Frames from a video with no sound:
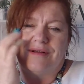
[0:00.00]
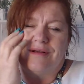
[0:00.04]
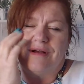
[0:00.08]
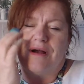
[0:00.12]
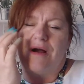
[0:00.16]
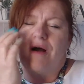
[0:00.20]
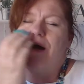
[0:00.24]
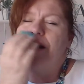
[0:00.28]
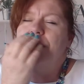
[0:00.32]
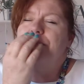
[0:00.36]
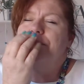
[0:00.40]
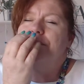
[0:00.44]

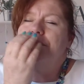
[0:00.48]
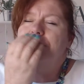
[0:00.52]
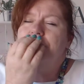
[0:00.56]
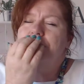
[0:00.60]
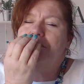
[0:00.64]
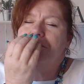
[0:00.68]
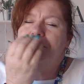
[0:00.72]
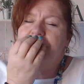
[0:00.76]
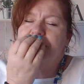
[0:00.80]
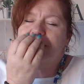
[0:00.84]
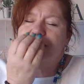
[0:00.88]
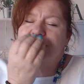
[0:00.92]
I
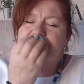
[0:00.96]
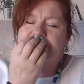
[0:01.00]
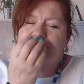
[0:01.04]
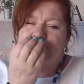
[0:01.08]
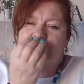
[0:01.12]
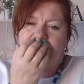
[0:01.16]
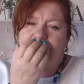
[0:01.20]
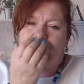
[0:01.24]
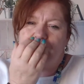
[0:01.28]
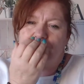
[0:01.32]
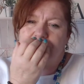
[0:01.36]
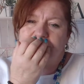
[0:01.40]
miss
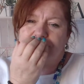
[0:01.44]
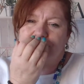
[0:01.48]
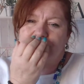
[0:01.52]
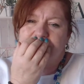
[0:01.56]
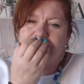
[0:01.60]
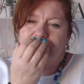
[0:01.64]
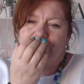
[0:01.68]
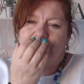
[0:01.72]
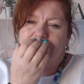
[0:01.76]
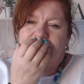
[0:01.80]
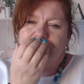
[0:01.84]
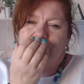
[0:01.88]
that.
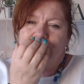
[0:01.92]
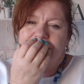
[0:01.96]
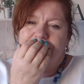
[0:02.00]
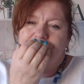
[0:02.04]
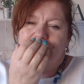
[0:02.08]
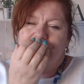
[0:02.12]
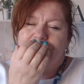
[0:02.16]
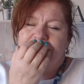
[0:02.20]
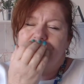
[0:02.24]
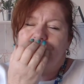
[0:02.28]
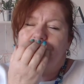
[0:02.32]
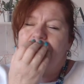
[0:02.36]

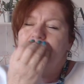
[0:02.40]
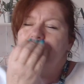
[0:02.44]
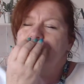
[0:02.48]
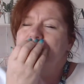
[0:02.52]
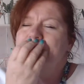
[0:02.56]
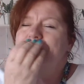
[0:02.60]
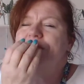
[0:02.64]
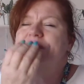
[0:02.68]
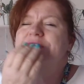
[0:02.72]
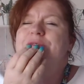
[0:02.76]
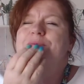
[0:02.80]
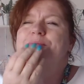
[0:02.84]
I
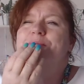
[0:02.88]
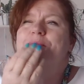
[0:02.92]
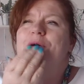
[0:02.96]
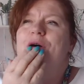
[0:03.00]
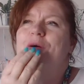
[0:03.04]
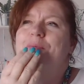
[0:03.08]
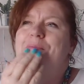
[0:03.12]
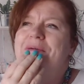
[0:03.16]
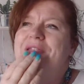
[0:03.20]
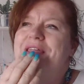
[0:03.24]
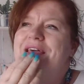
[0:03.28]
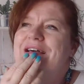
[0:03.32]
miss
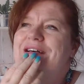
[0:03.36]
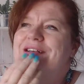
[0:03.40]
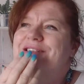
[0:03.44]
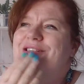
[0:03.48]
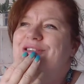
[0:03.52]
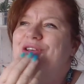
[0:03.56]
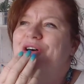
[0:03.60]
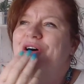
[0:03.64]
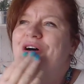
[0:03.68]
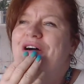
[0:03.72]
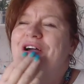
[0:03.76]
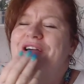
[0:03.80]
popping
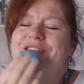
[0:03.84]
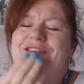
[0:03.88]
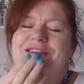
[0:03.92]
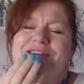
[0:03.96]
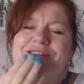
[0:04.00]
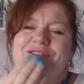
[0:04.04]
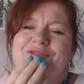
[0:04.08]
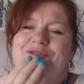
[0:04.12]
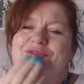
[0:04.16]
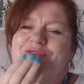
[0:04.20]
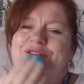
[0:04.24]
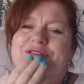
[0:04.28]
outside
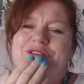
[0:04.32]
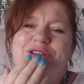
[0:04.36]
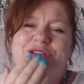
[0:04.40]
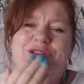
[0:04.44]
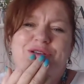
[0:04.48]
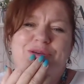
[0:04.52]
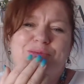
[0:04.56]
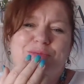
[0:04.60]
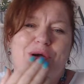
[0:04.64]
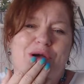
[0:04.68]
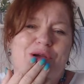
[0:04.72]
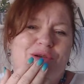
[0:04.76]
for a
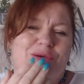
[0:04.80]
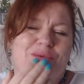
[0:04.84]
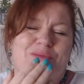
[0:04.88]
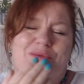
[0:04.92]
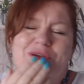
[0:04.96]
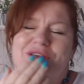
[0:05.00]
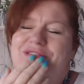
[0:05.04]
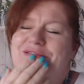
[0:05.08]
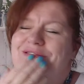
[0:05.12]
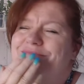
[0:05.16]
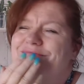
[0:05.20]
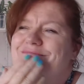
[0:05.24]
smoke
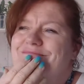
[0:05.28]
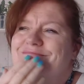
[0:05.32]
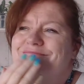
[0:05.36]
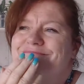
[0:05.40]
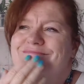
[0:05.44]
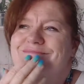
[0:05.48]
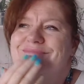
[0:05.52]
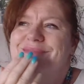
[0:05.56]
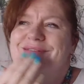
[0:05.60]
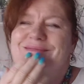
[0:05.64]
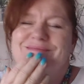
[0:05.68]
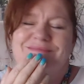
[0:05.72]
with
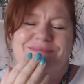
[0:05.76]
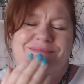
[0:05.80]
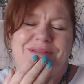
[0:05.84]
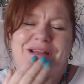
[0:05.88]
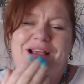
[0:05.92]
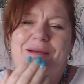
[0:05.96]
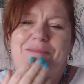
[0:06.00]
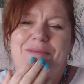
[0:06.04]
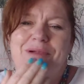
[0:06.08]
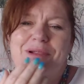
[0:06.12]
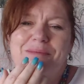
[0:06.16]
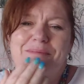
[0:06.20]
a
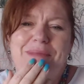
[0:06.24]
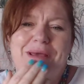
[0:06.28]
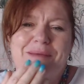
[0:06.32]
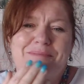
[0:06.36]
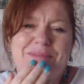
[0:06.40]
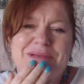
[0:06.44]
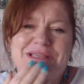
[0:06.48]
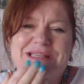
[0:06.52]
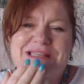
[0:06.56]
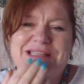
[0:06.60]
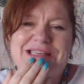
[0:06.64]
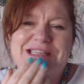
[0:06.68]
couple of
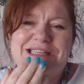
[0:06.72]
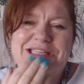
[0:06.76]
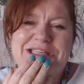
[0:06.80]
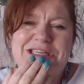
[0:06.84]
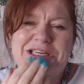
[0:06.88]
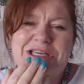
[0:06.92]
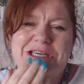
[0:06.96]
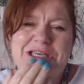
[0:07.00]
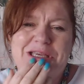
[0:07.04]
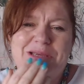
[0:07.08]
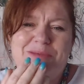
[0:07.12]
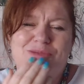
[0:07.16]
members of the
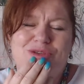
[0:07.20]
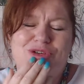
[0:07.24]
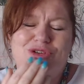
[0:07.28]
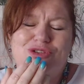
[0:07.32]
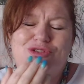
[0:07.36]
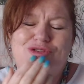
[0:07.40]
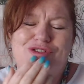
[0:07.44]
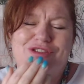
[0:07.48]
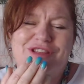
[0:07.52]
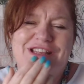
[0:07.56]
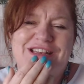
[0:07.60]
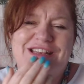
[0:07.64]
team
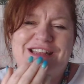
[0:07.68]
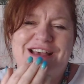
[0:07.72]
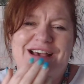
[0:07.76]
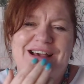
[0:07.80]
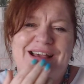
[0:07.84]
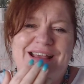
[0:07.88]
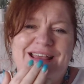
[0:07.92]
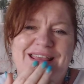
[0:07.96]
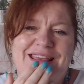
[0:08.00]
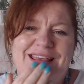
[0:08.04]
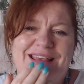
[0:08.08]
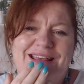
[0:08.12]
during the
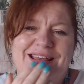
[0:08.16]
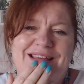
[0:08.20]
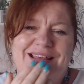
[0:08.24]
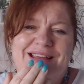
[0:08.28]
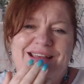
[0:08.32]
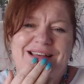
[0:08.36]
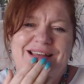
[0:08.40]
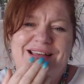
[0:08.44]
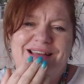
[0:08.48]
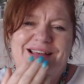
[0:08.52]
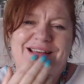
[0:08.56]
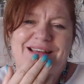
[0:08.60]
day
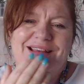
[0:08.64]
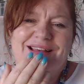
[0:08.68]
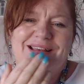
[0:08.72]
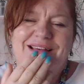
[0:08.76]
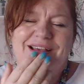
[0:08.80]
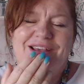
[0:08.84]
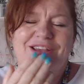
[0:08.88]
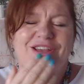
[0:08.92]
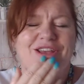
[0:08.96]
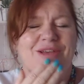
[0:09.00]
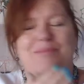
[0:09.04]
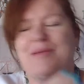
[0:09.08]

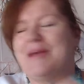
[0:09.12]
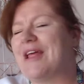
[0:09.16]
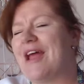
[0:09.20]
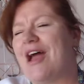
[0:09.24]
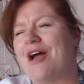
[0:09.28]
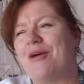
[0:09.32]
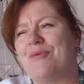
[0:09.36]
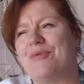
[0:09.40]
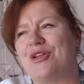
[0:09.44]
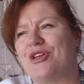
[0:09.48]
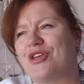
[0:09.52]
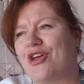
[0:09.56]
and being
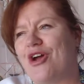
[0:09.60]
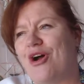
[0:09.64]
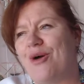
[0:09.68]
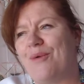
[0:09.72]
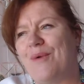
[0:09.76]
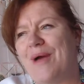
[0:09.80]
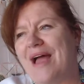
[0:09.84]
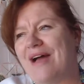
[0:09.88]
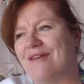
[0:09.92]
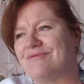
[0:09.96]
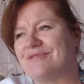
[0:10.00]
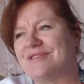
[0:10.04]
able to go
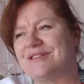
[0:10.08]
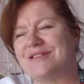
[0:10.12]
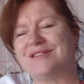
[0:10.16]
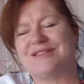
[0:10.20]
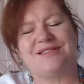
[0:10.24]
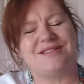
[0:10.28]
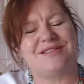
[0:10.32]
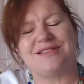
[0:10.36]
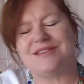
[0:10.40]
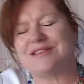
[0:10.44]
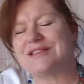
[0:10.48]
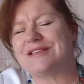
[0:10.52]
out and
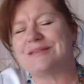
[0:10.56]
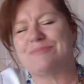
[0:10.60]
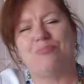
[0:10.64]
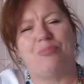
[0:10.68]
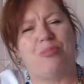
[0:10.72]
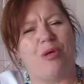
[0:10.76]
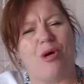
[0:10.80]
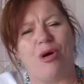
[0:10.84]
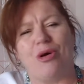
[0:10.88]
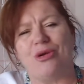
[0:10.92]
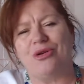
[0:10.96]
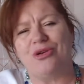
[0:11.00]
just
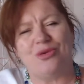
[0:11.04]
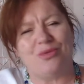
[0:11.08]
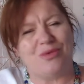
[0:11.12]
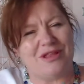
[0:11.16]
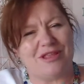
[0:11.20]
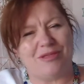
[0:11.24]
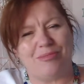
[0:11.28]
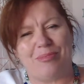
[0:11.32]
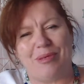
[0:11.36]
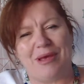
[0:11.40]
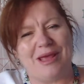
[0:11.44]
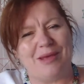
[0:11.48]
bond
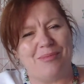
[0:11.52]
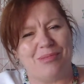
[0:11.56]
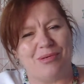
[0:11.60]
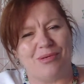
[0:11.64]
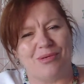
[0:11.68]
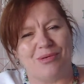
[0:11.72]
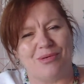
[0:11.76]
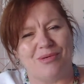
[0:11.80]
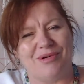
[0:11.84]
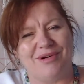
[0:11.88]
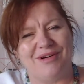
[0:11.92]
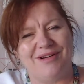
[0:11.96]
with
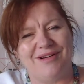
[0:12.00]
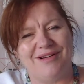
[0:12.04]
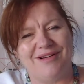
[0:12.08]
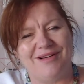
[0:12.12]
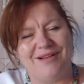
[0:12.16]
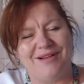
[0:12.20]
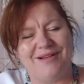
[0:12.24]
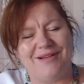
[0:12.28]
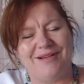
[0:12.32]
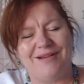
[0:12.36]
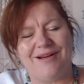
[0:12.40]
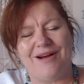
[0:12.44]
people.
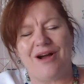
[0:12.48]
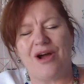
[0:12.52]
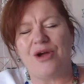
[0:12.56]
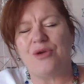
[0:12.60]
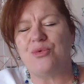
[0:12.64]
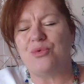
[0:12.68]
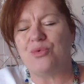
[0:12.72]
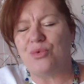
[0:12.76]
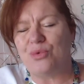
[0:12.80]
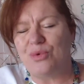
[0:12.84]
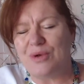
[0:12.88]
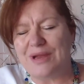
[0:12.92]
I
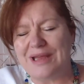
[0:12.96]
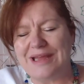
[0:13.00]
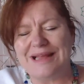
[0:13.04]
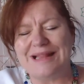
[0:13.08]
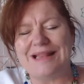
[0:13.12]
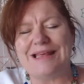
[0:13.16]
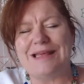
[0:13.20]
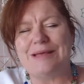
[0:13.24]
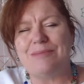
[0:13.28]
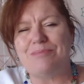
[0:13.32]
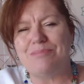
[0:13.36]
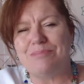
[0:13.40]

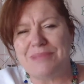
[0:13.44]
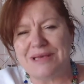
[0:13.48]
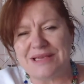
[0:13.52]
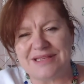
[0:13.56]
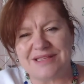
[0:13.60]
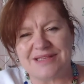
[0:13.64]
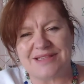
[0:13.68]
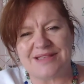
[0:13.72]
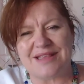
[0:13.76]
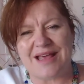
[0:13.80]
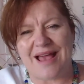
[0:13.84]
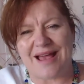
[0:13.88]
really
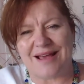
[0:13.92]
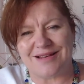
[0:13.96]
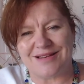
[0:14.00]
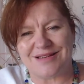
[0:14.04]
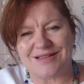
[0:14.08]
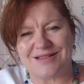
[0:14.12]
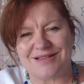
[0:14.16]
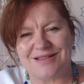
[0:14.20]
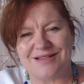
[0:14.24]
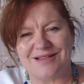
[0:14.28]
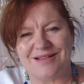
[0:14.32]
miss that.